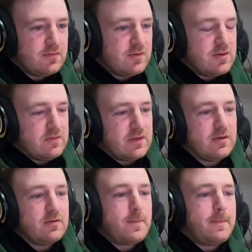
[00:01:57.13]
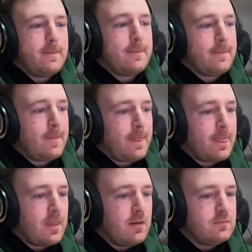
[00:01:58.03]
Rugby Union
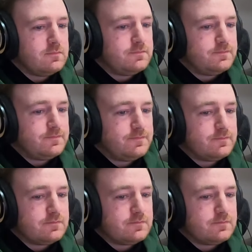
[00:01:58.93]
and Rugby League.